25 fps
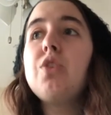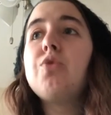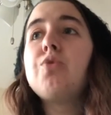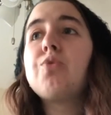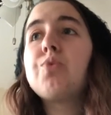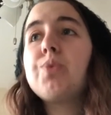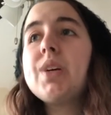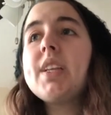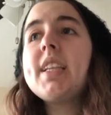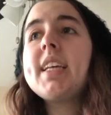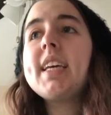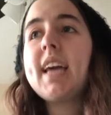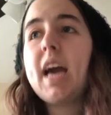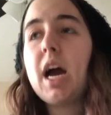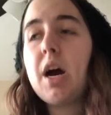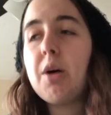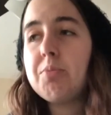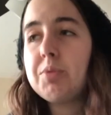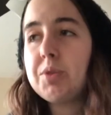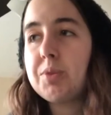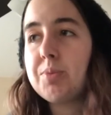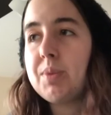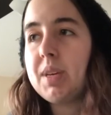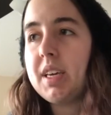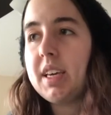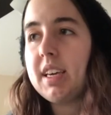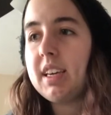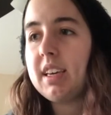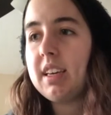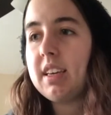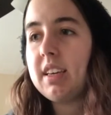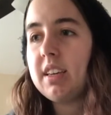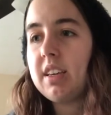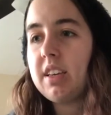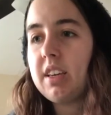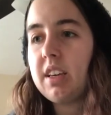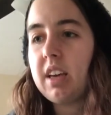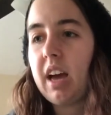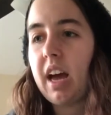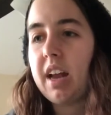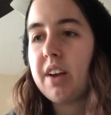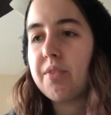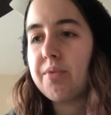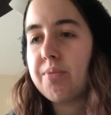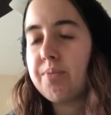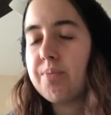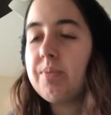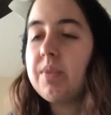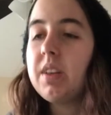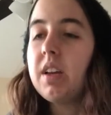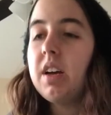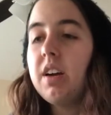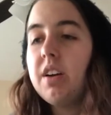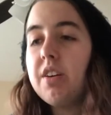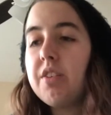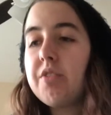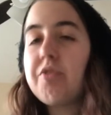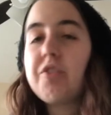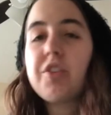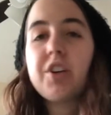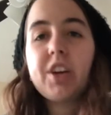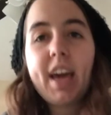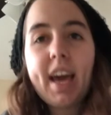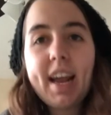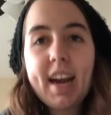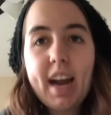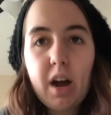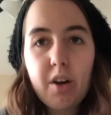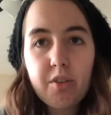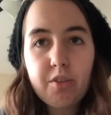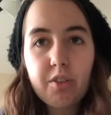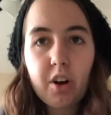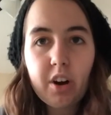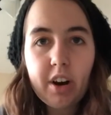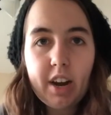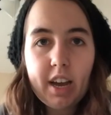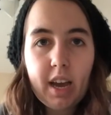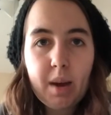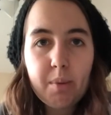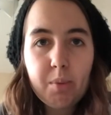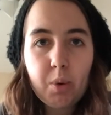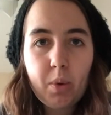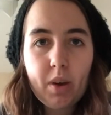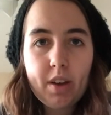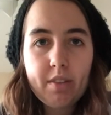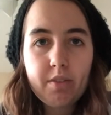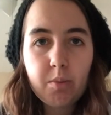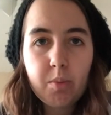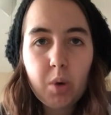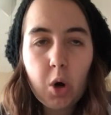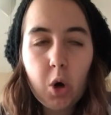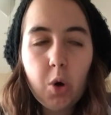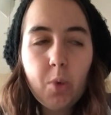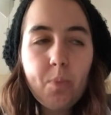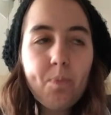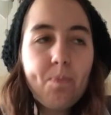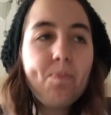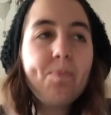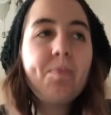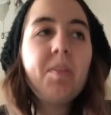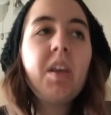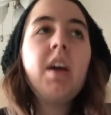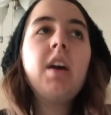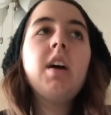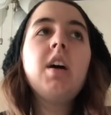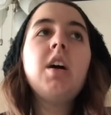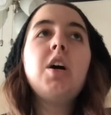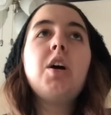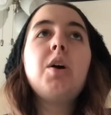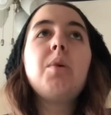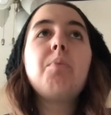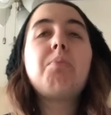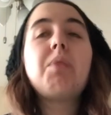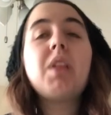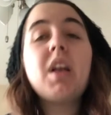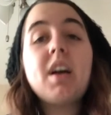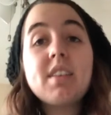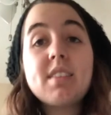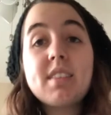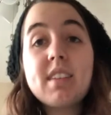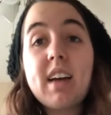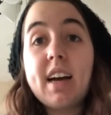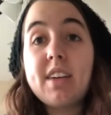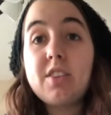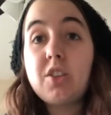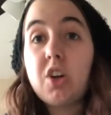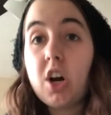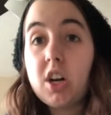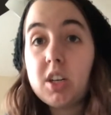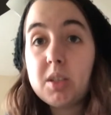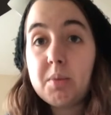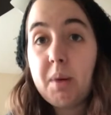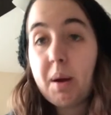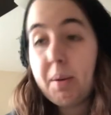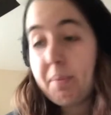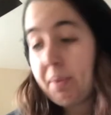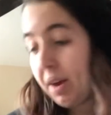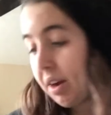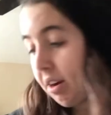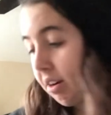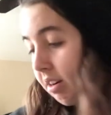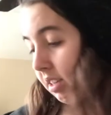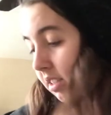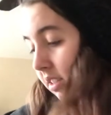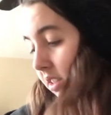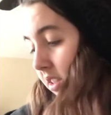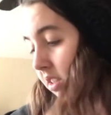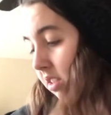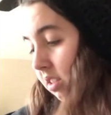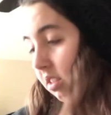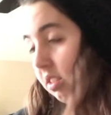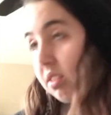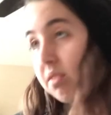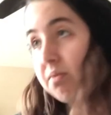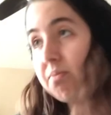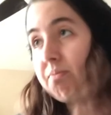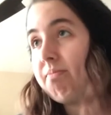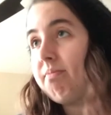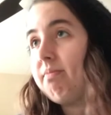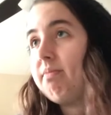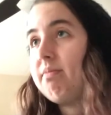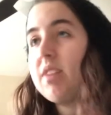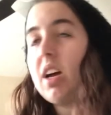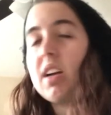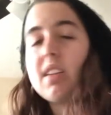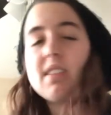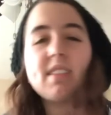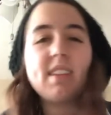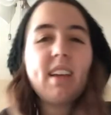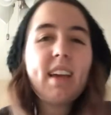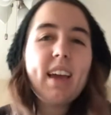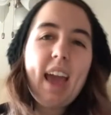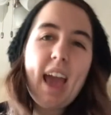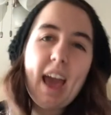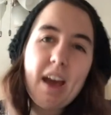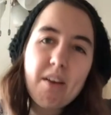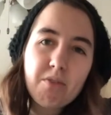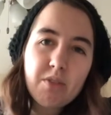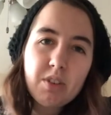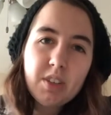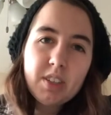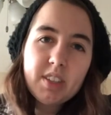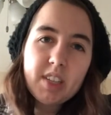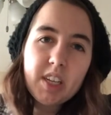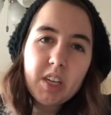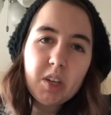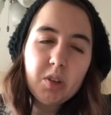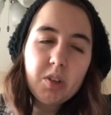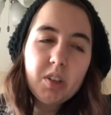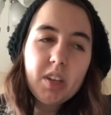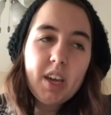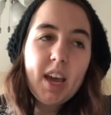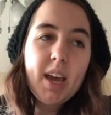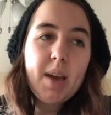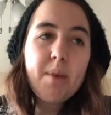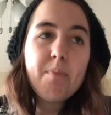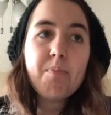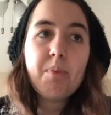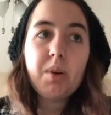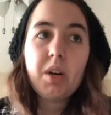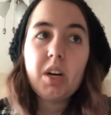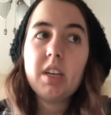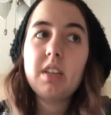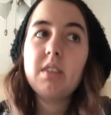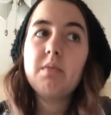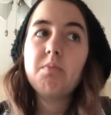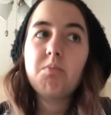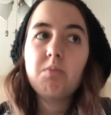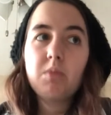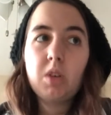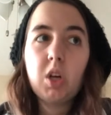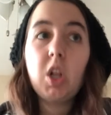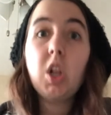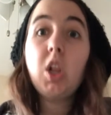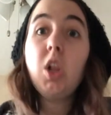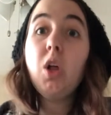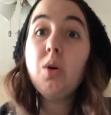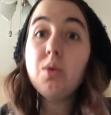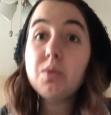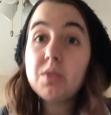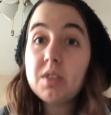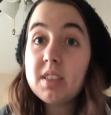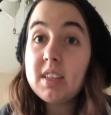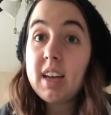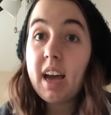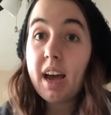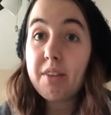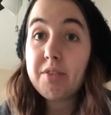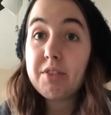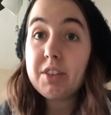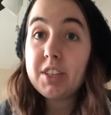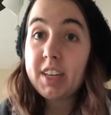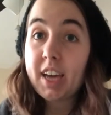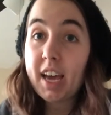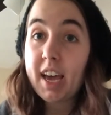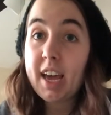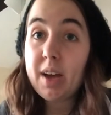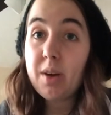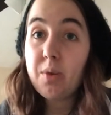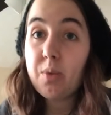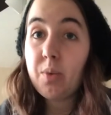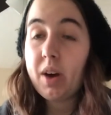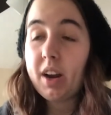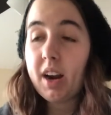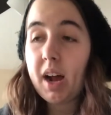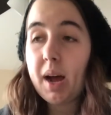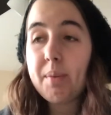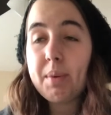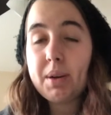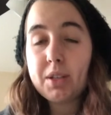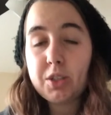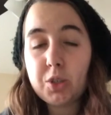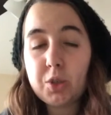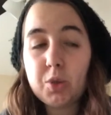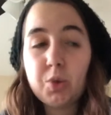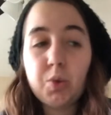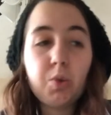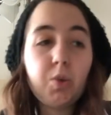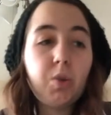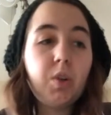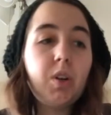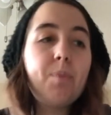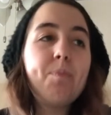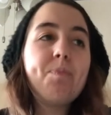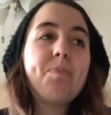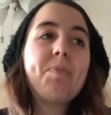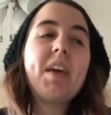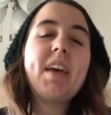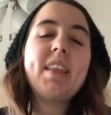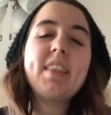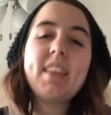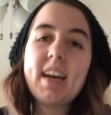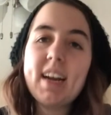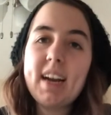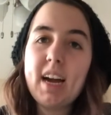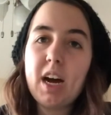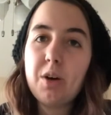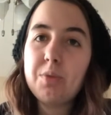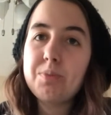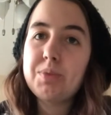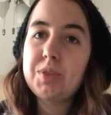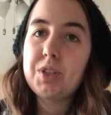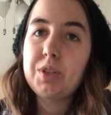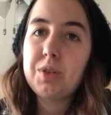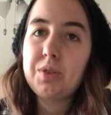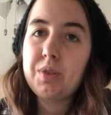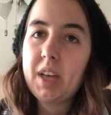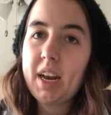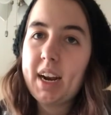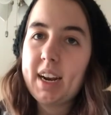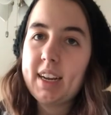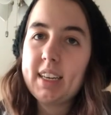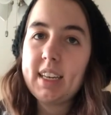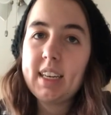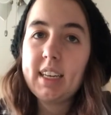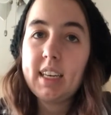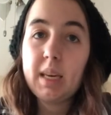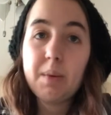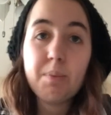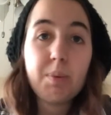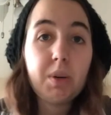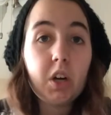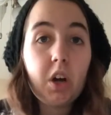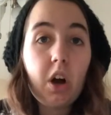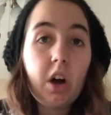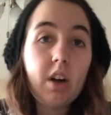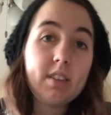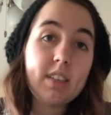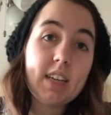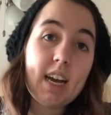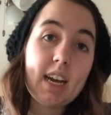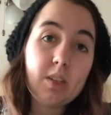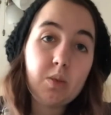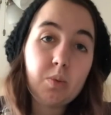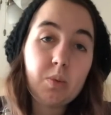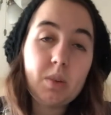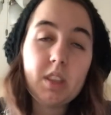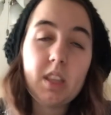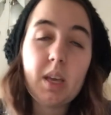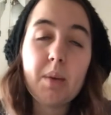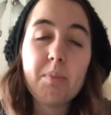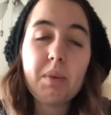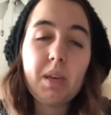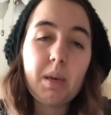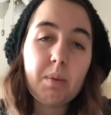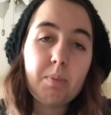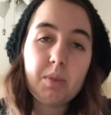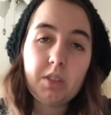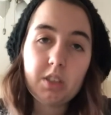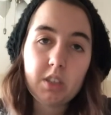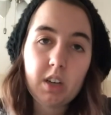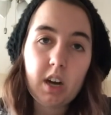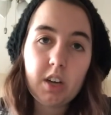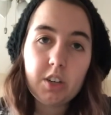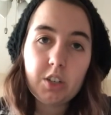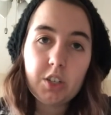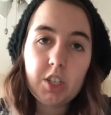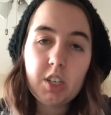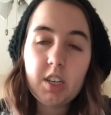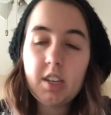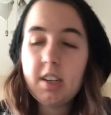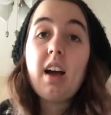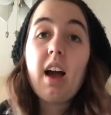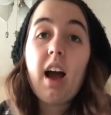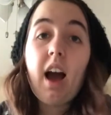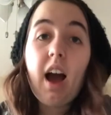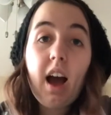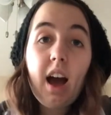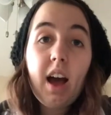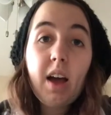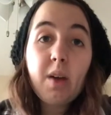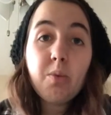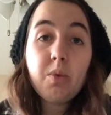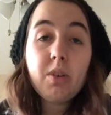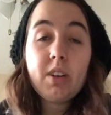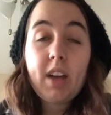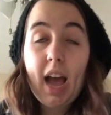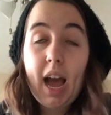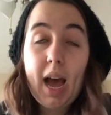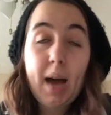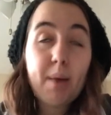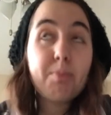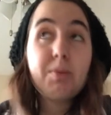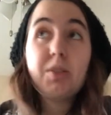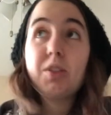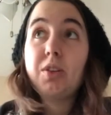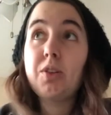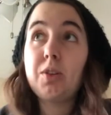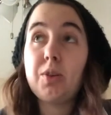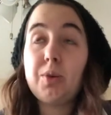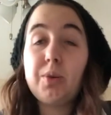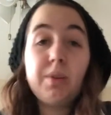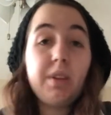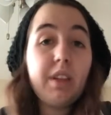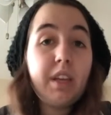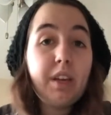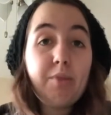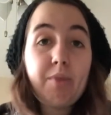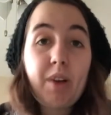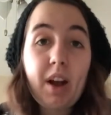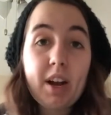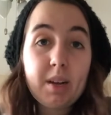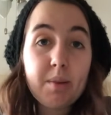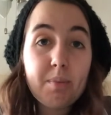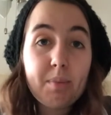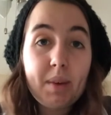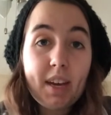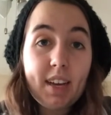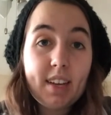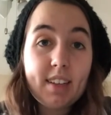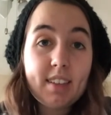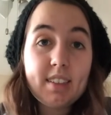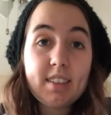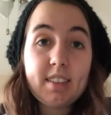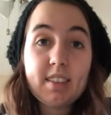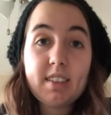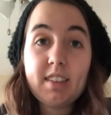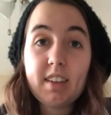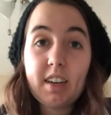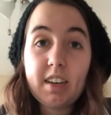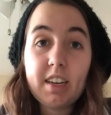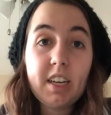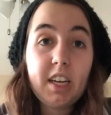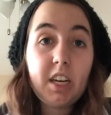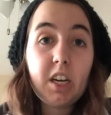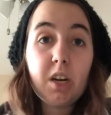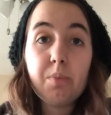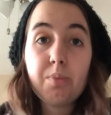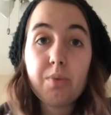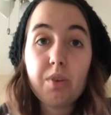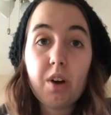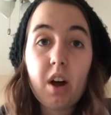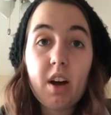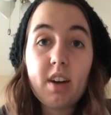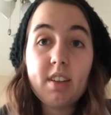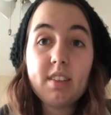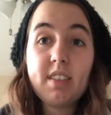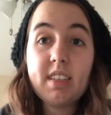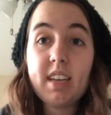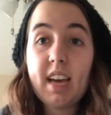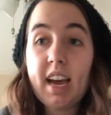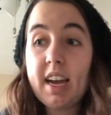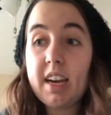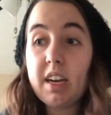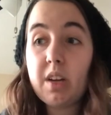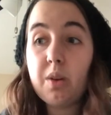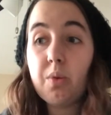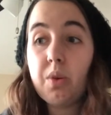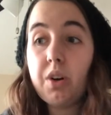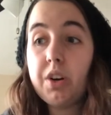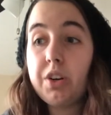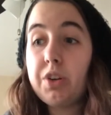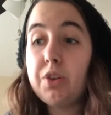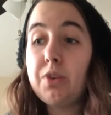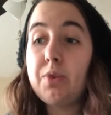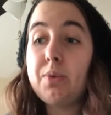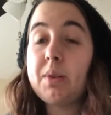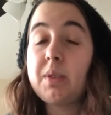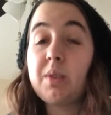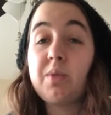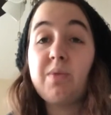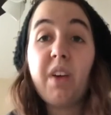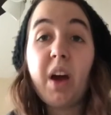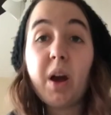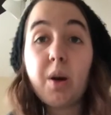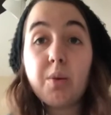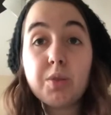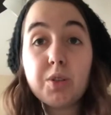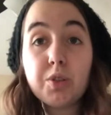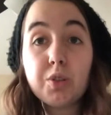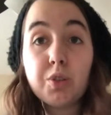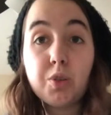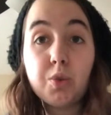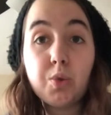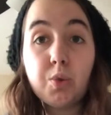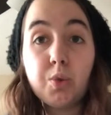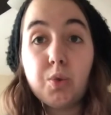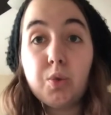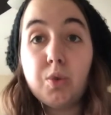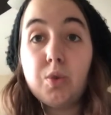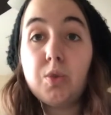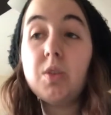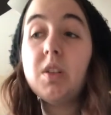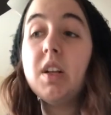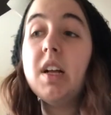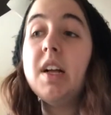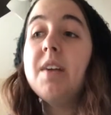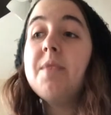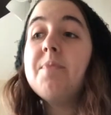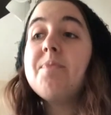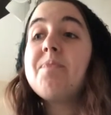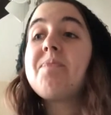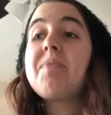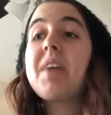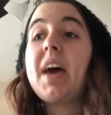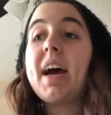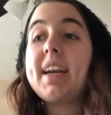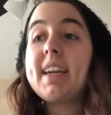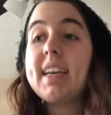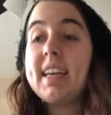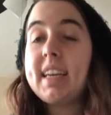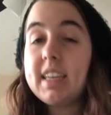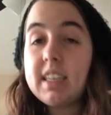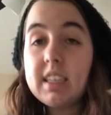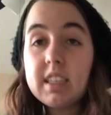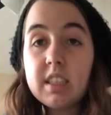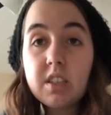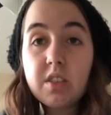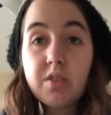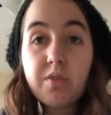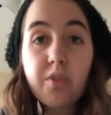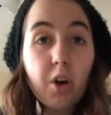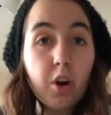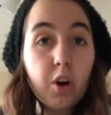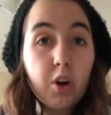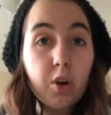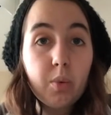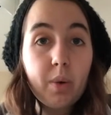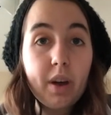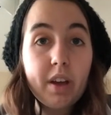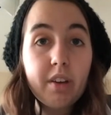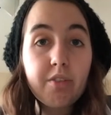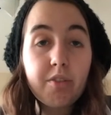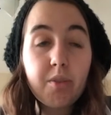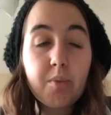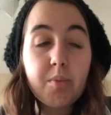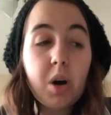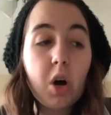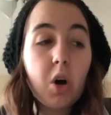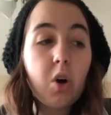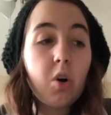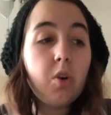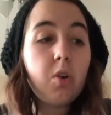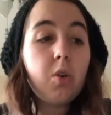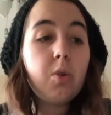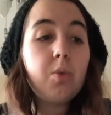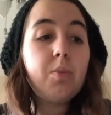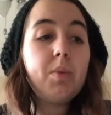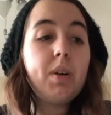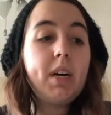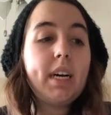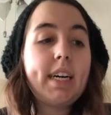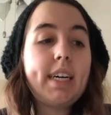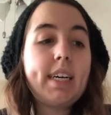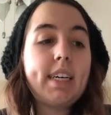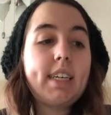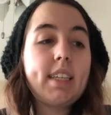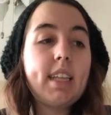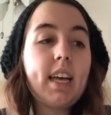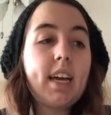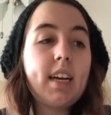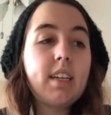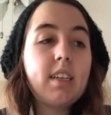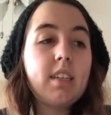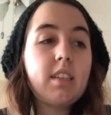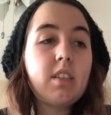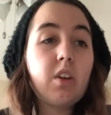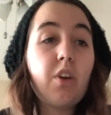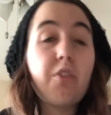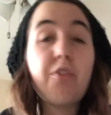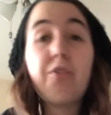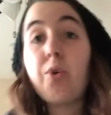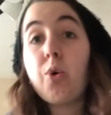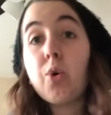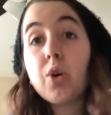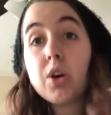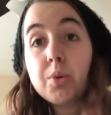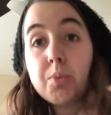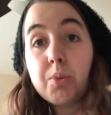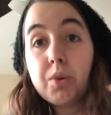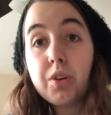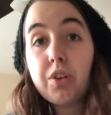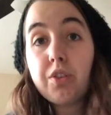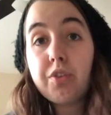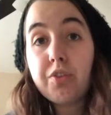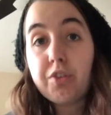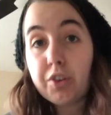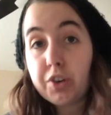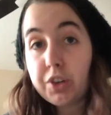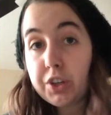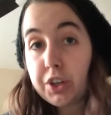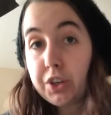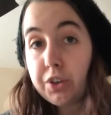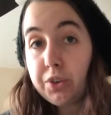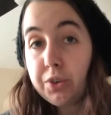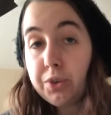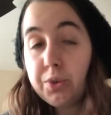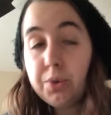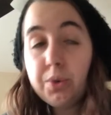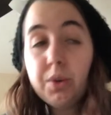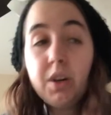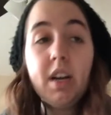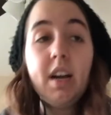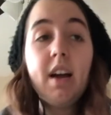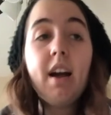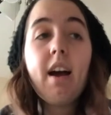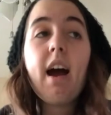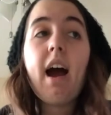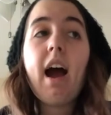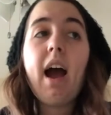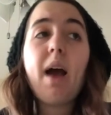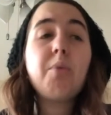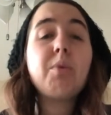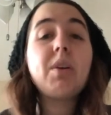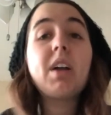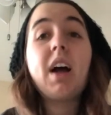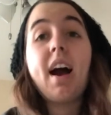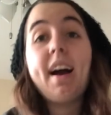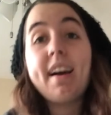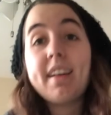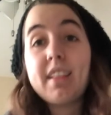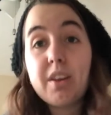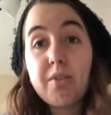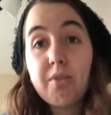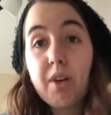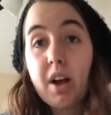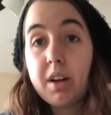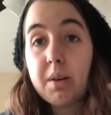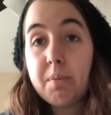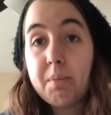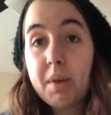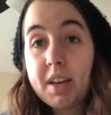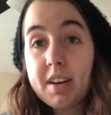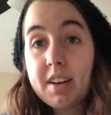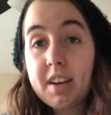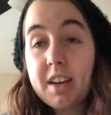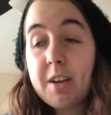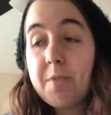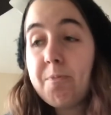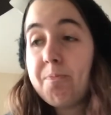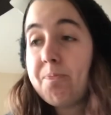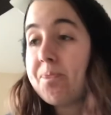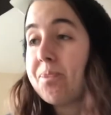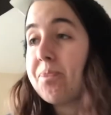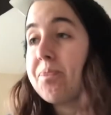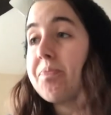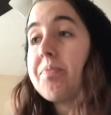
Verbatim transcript: really helps me kind of forget how far I am away from home. Plus, I talk to my parents, not say every single day, but close to every day when I'm at school, and that helps too, that I can keep in contact with them, keep in touch. I would absolutely recommend studying abroad to anyone who has found a school that is far away from home, uh, that is affordable for you. I would highly recommend it.